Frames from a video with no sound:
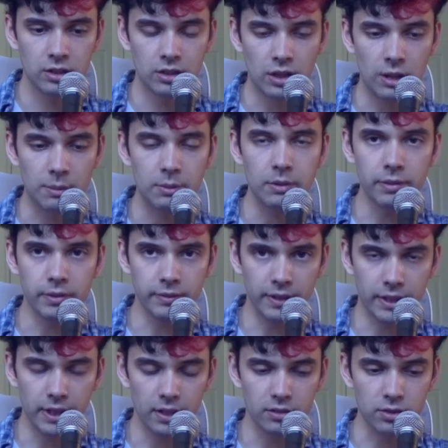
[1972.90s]
I'm living
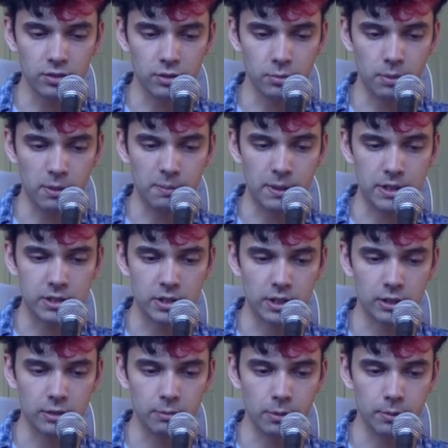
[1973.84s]
vicariously through Penn Badgley
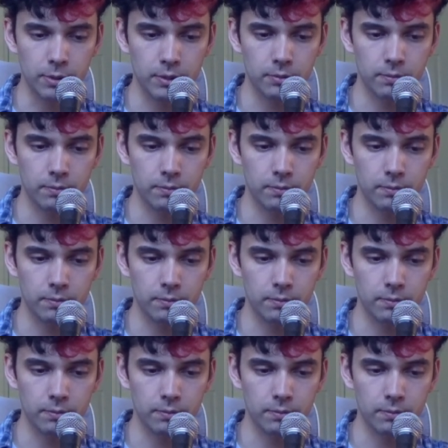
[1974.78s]
at the moment.